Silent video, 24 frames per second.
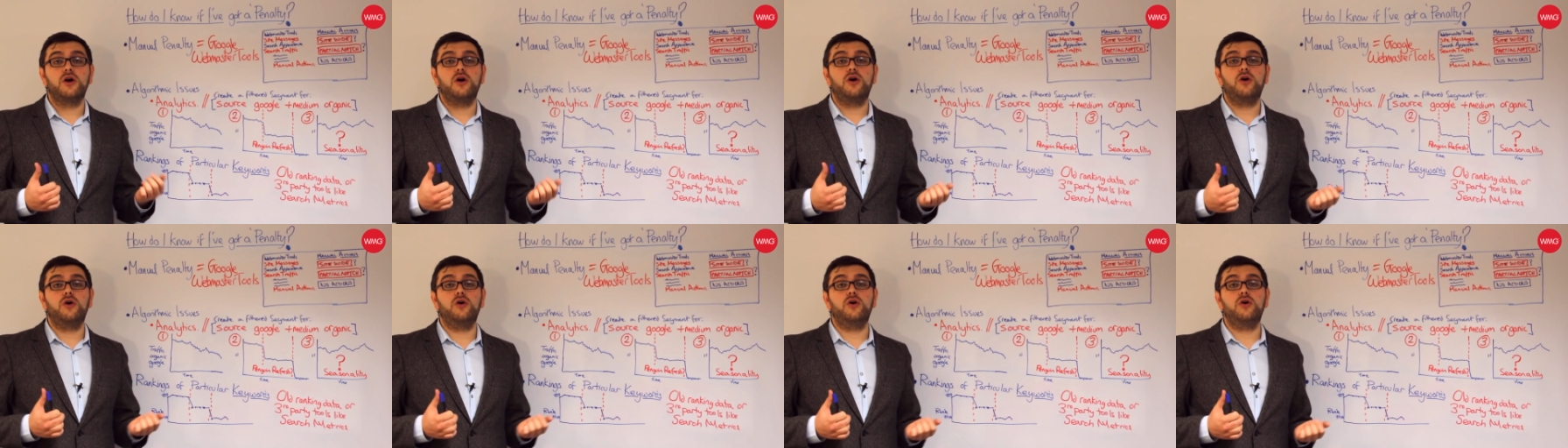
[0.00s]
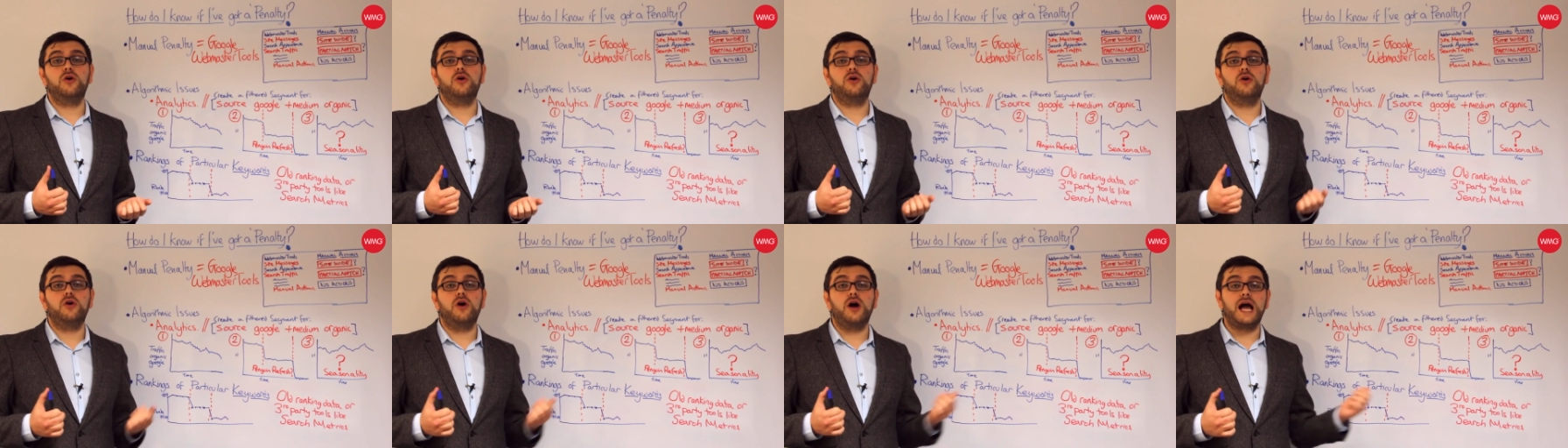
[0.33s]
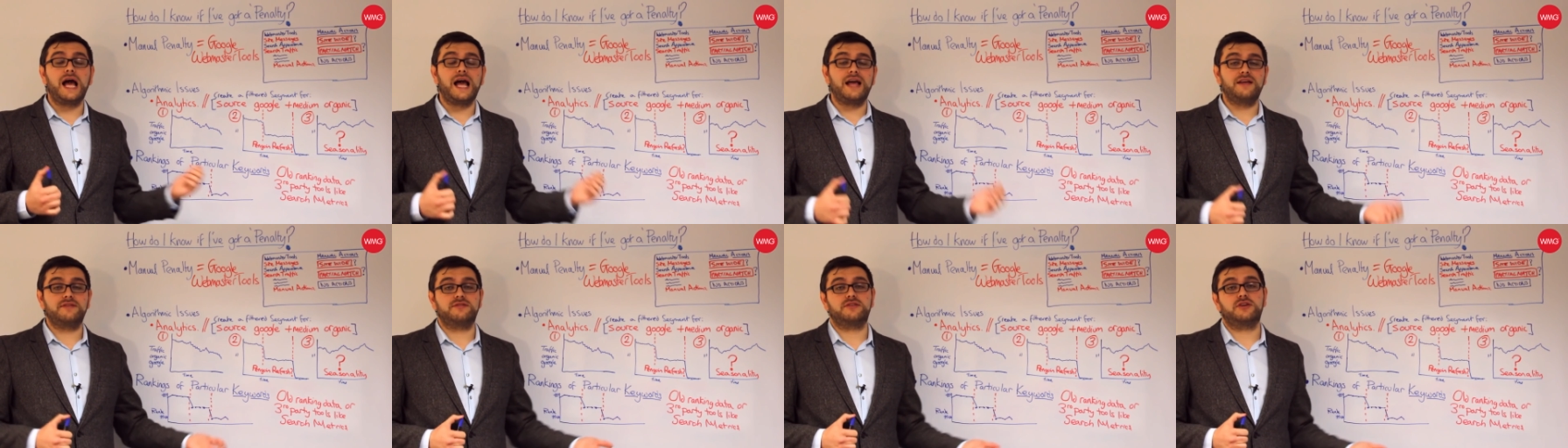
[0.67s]
or
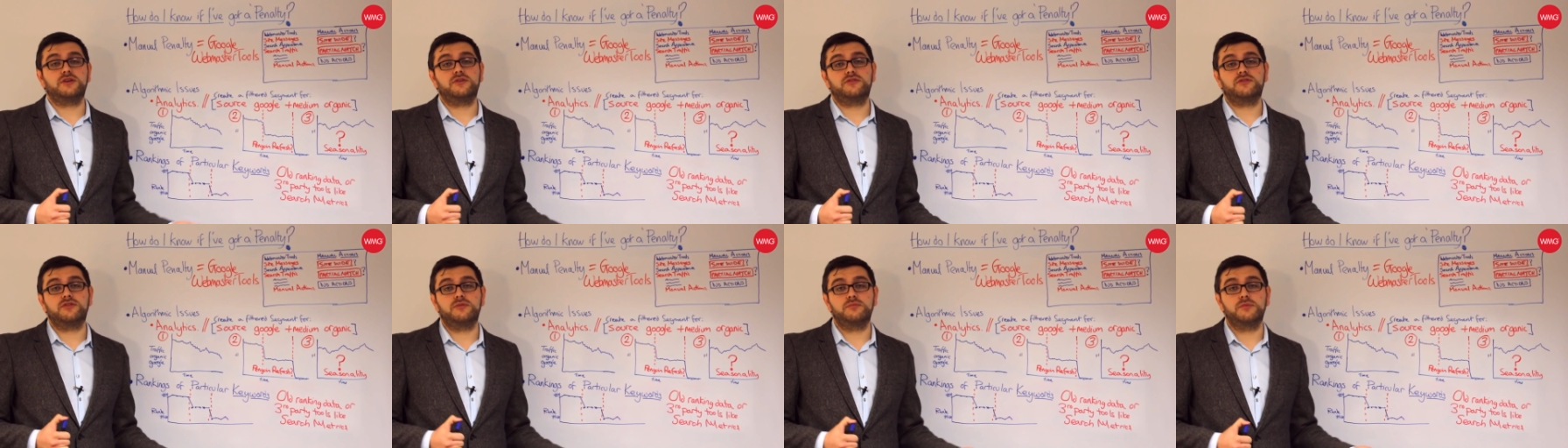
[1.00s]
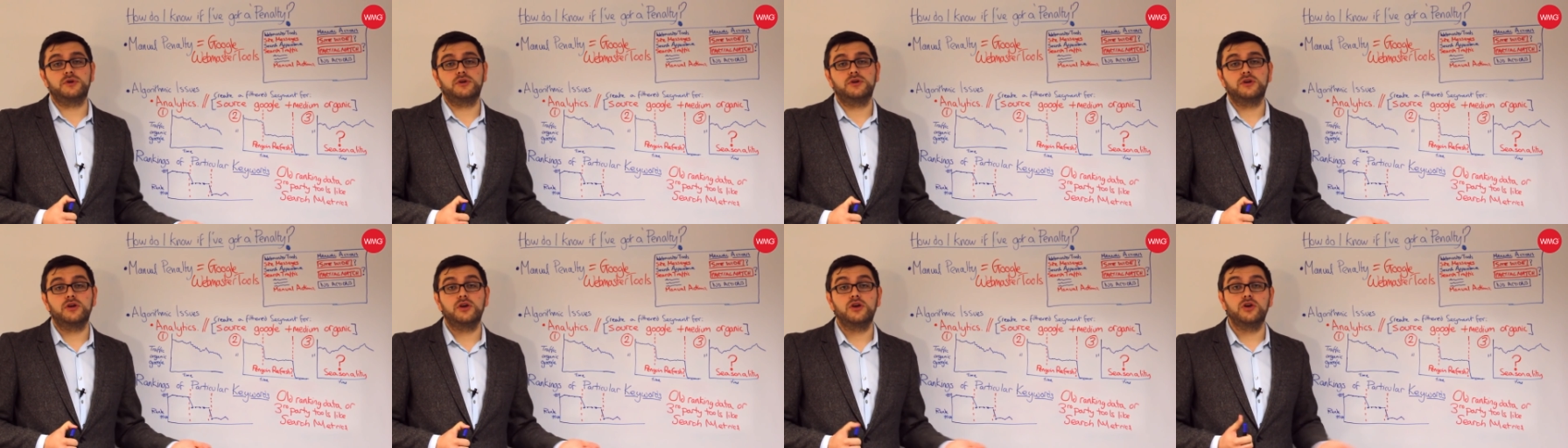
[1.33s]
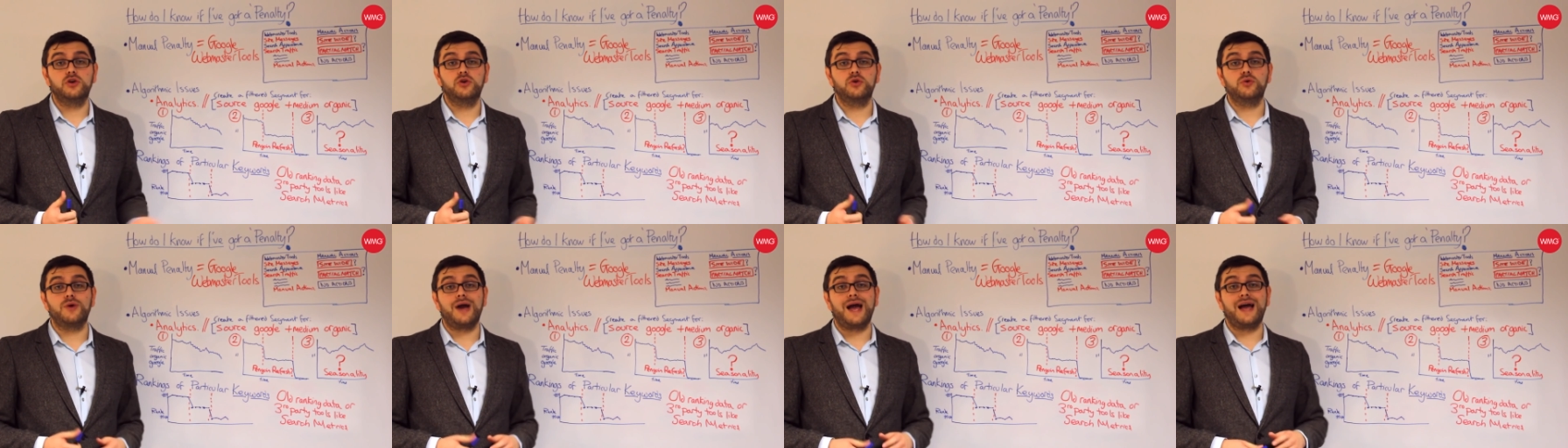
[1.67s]
ask someone
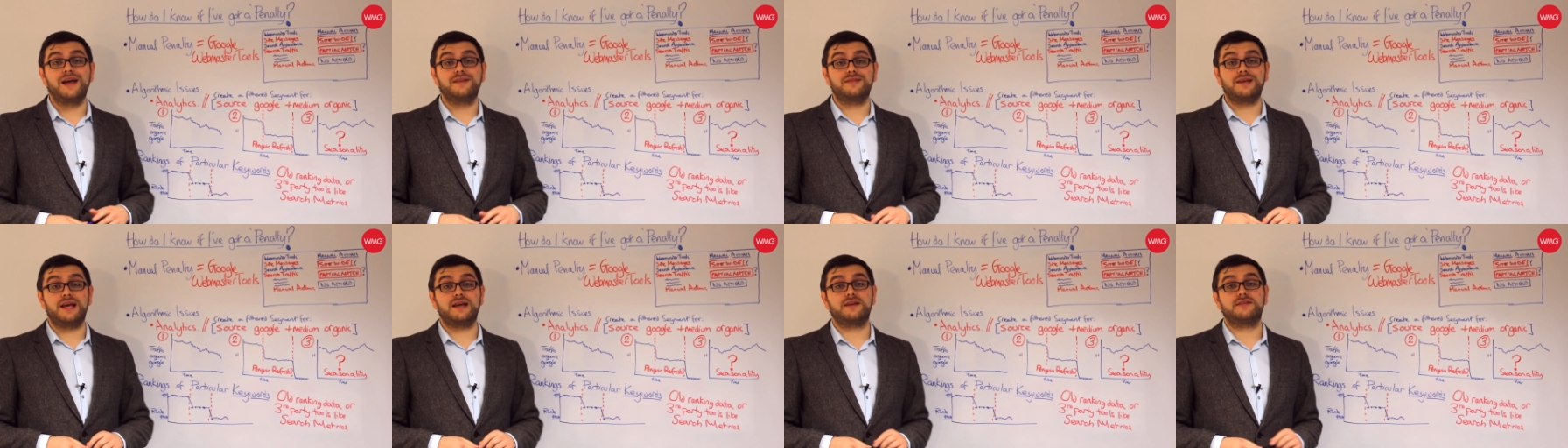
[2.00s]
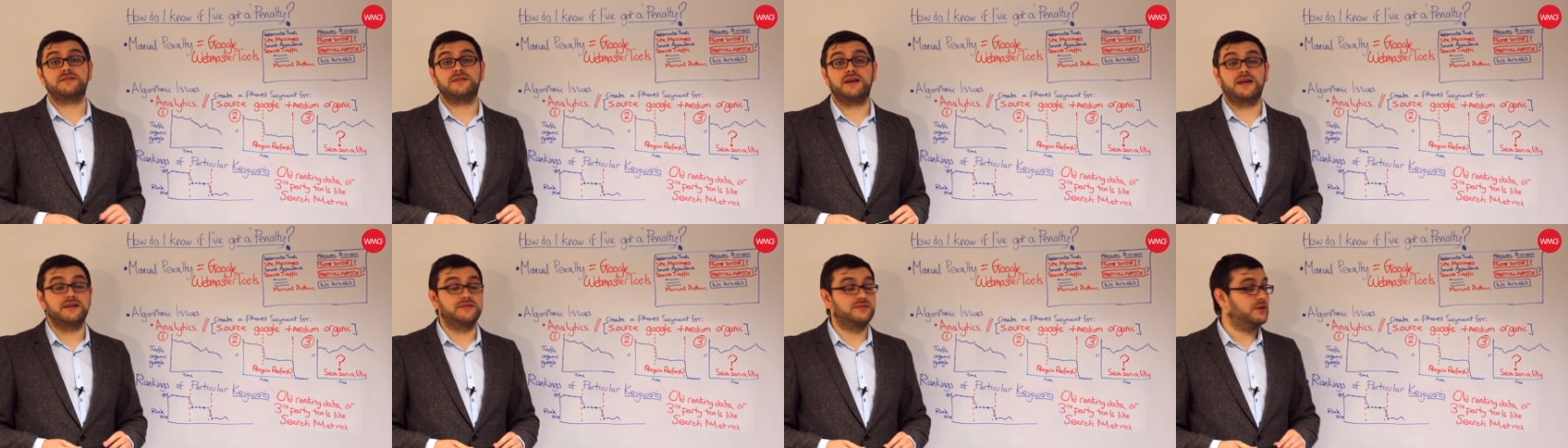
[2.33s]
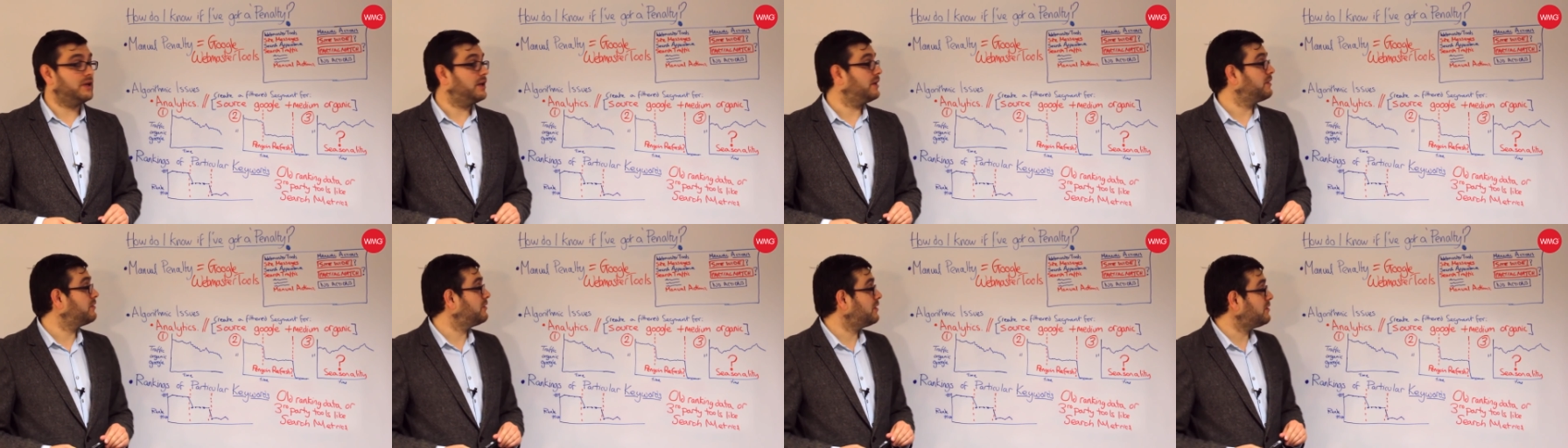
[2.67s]
who has access
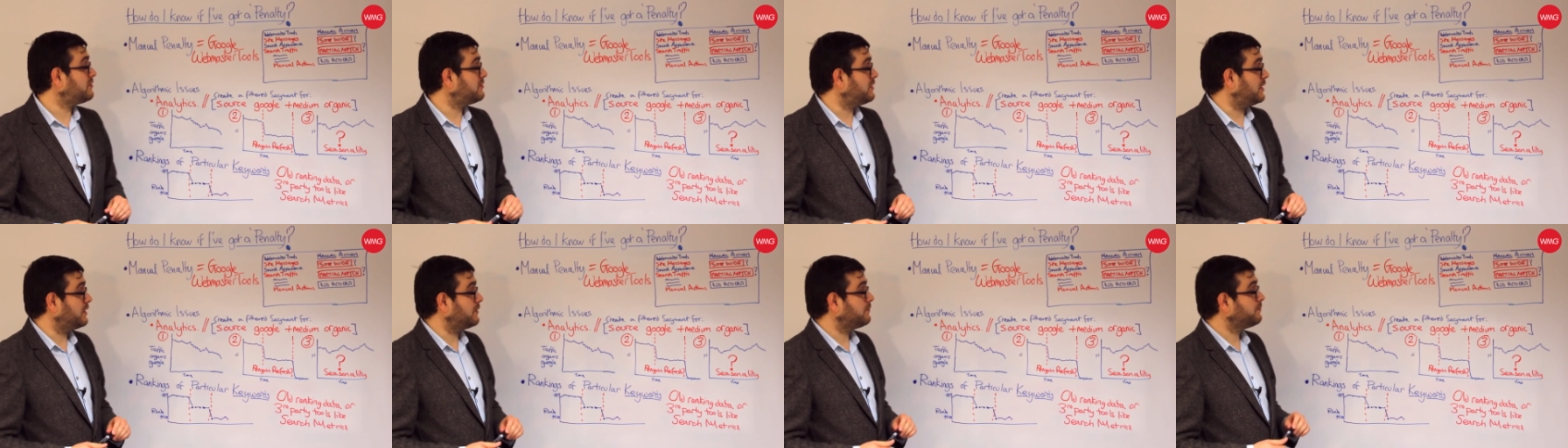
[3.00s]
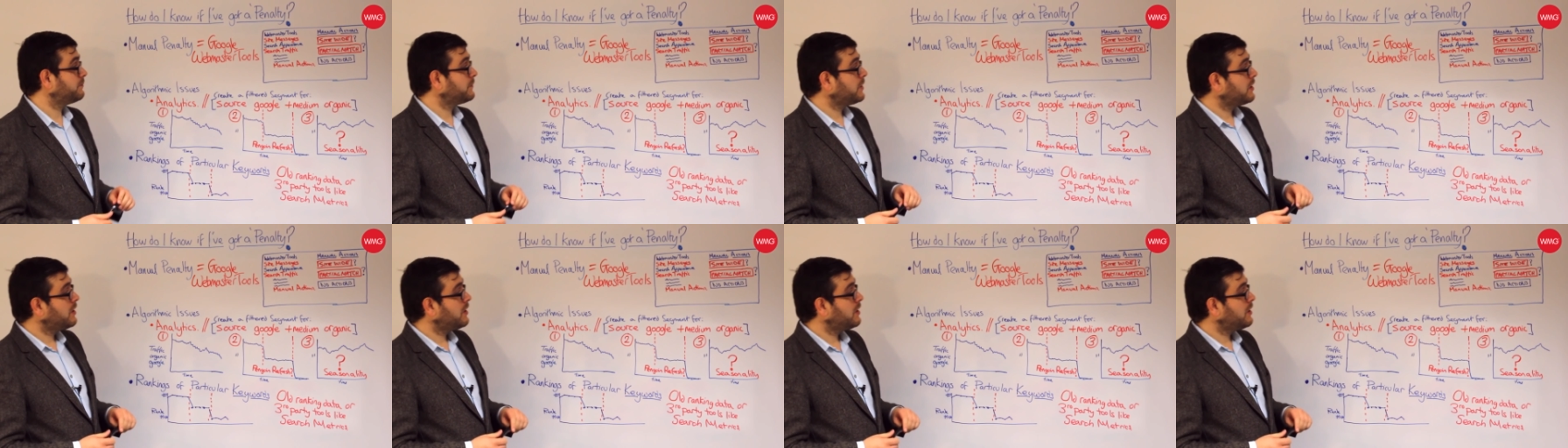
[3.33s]
existing.